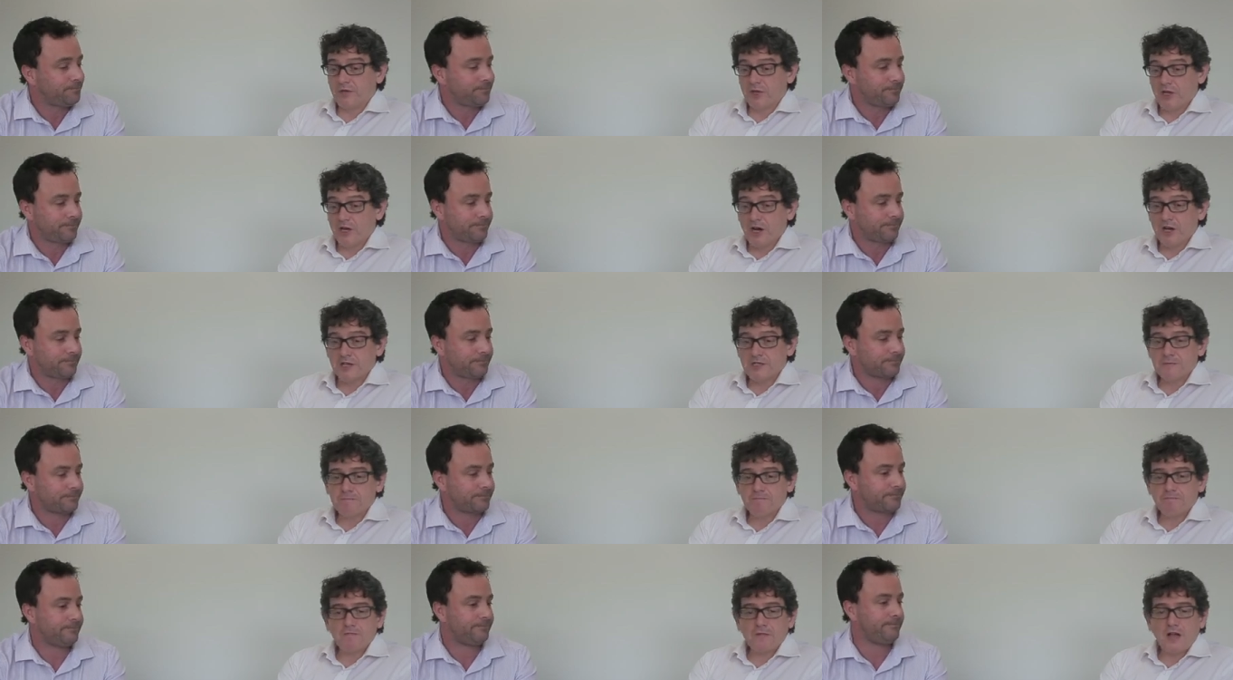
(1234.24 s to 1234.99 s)
Speaker 1: Pretty
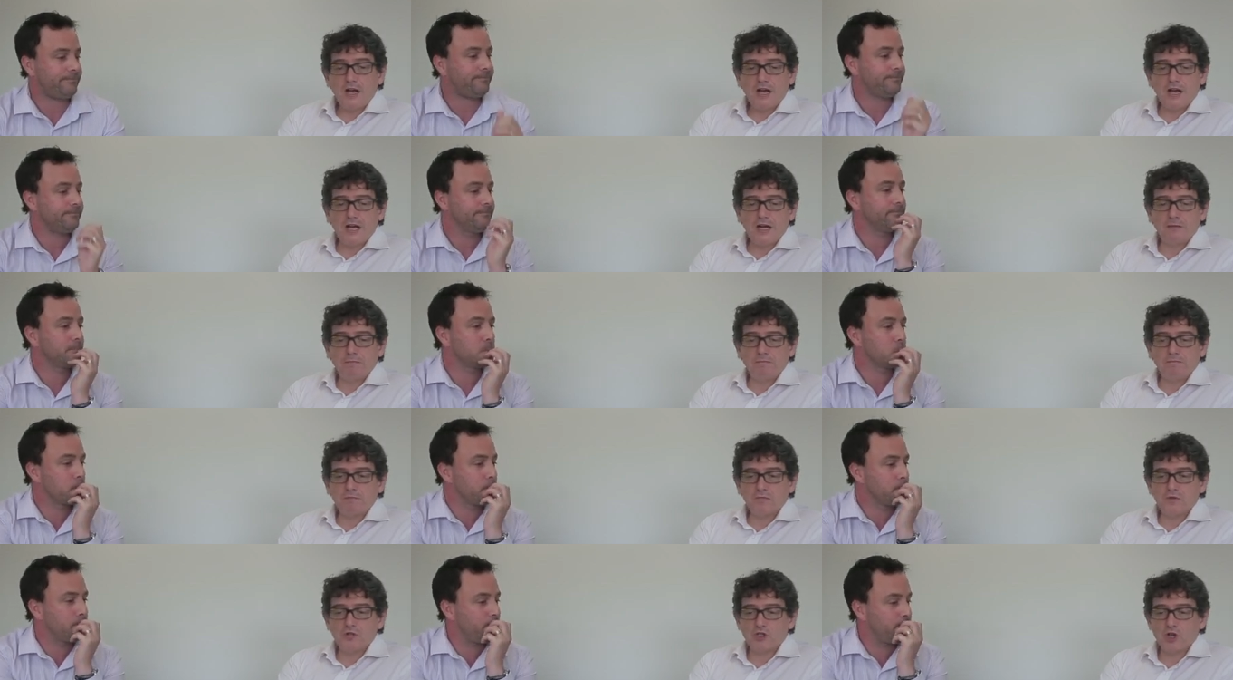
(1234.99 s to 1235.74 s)
nice.
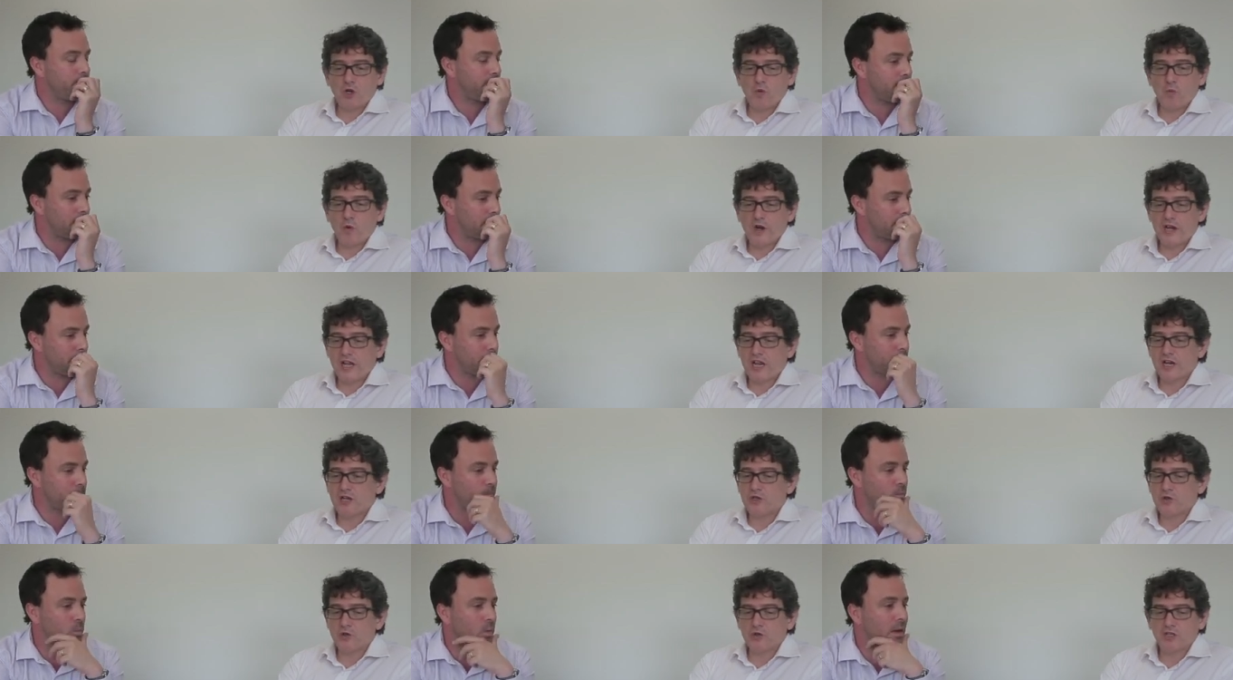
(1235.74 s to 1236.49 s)
Um, so we're
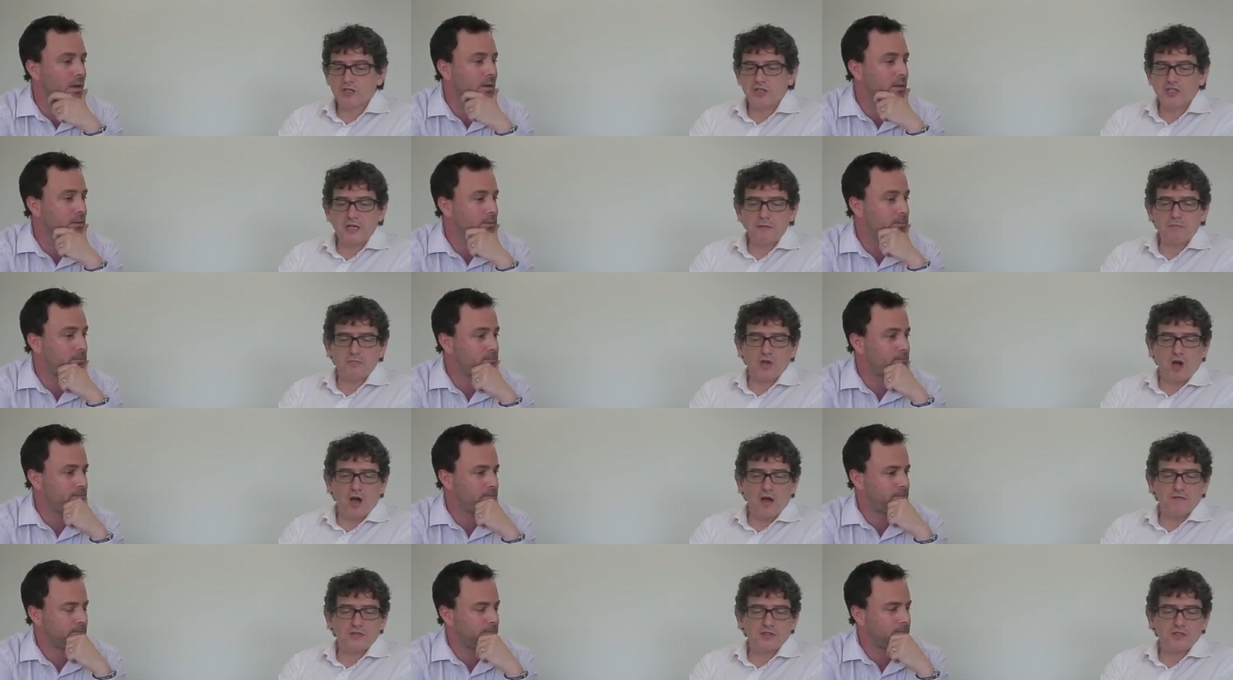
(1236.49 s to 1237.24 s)
going to do the deep
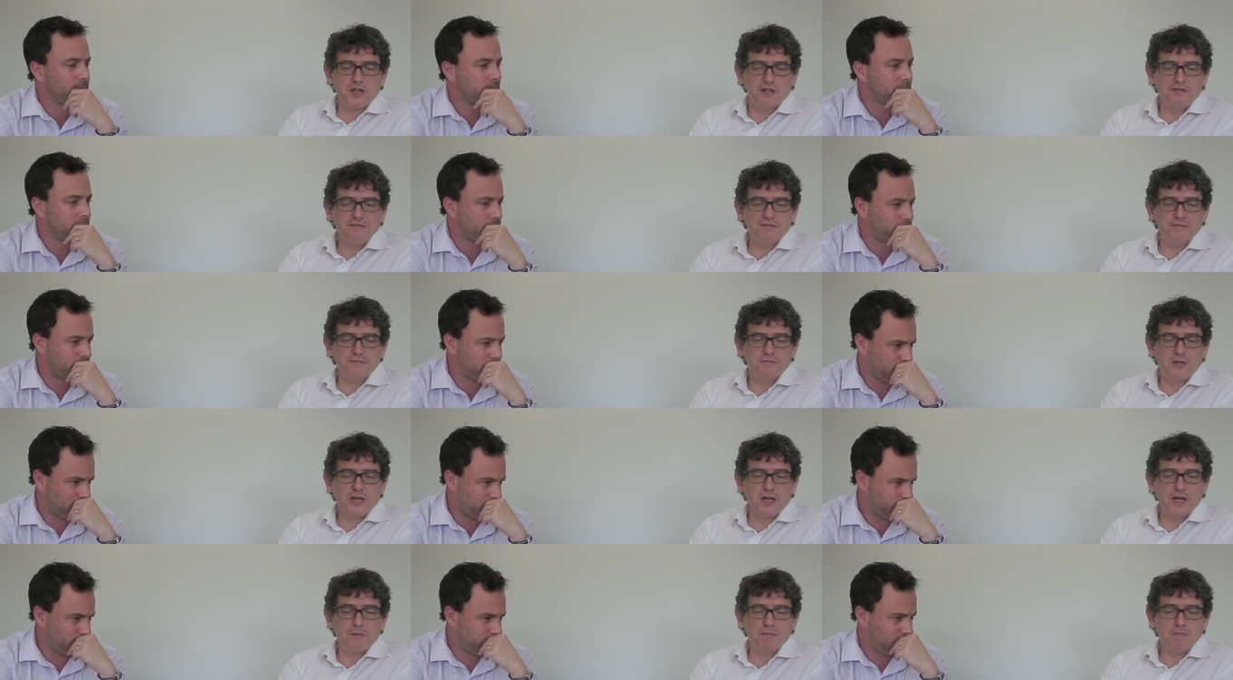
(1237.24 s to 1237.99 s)
dive stuff.
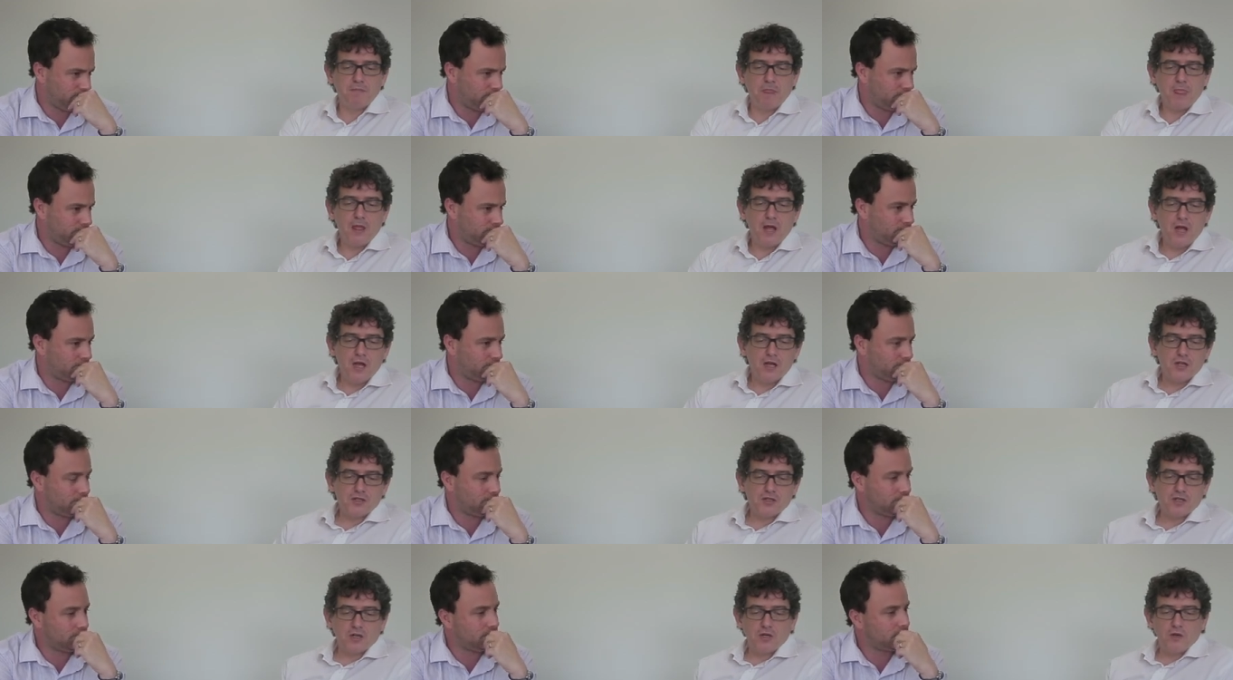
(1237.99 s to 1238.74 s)
Um,
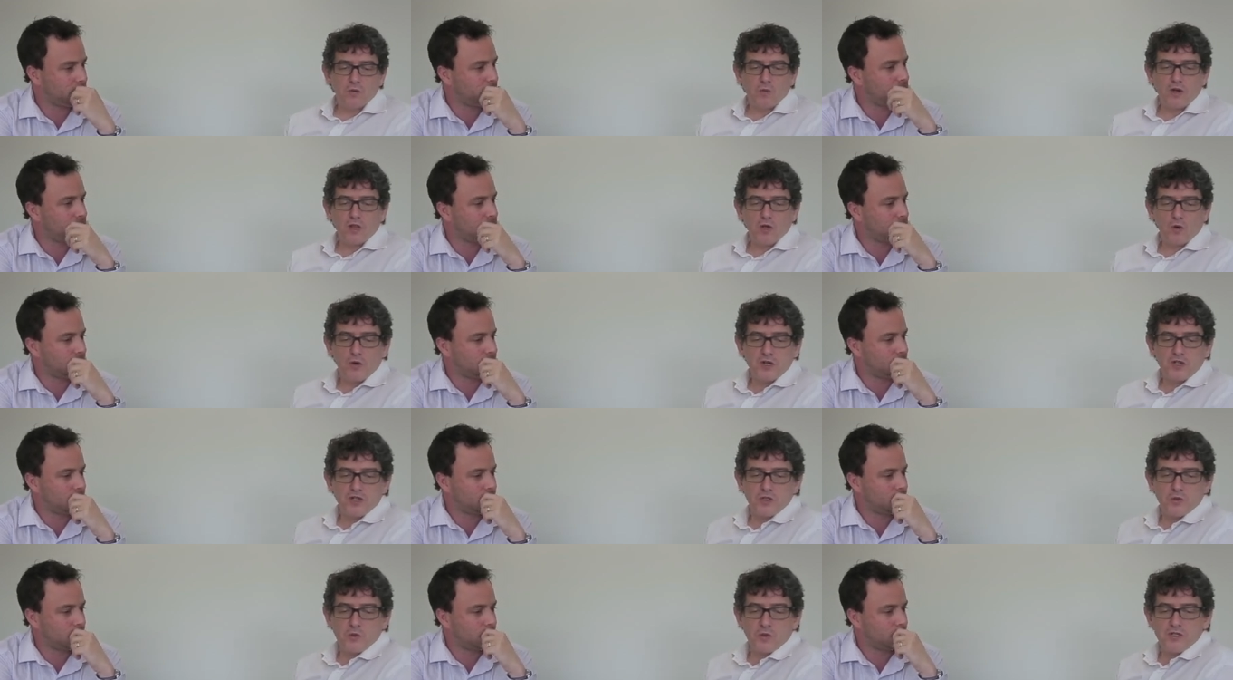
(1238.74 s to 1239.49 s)
so one of the
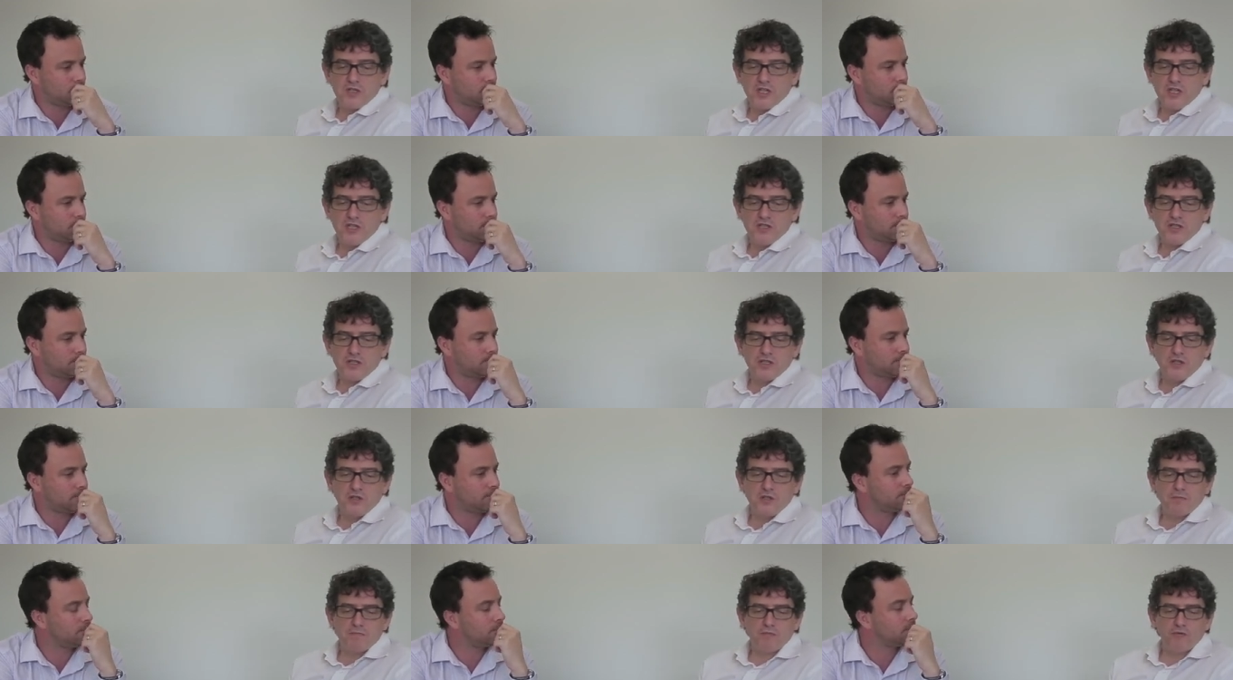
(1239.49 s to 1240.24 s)
questions was, is
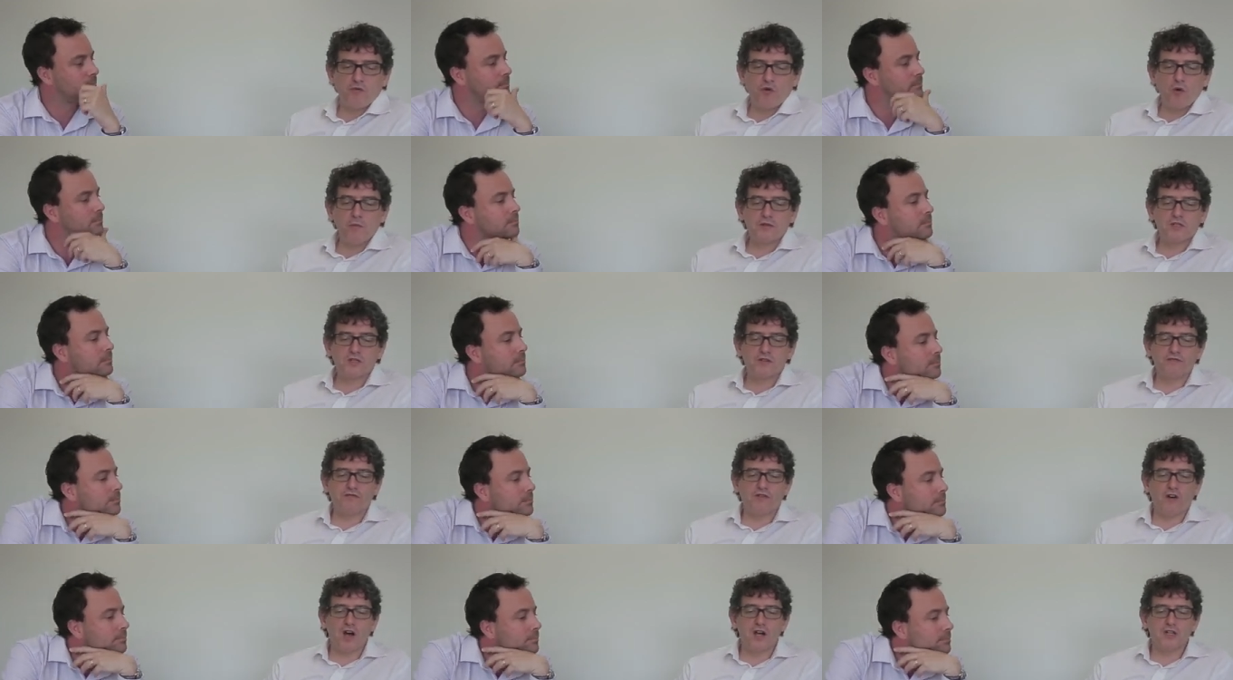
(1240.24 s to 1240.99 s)
the performance
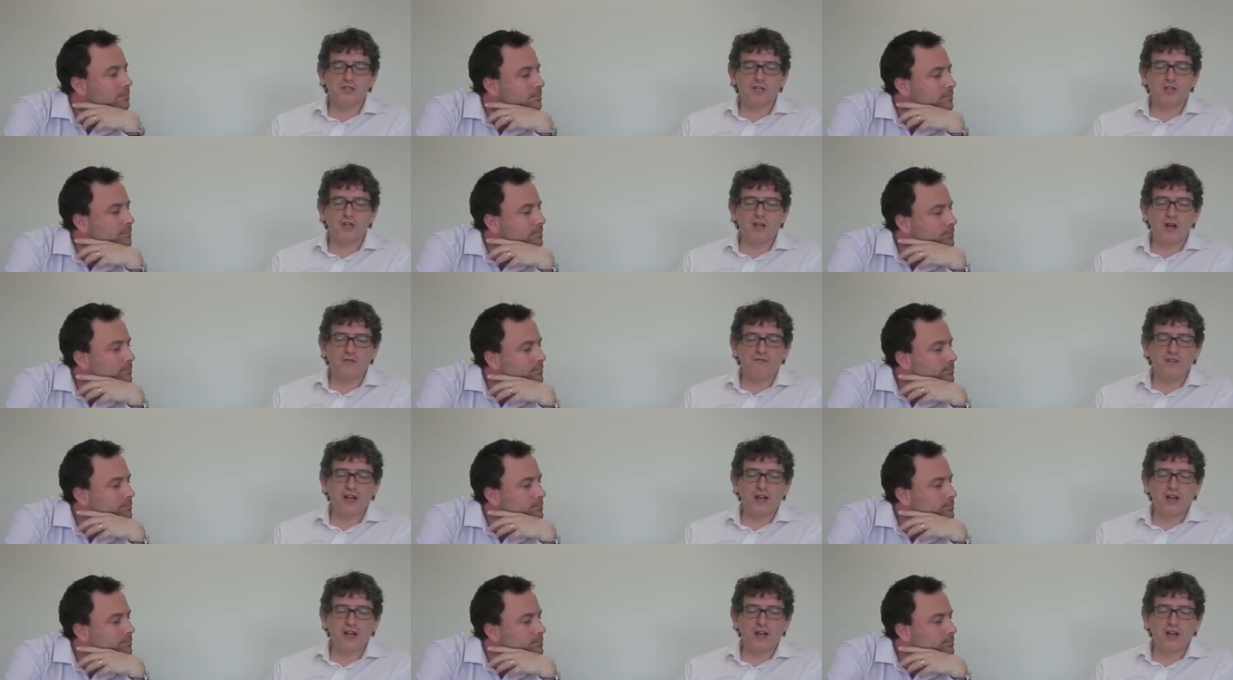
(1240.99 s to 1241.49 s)
advisor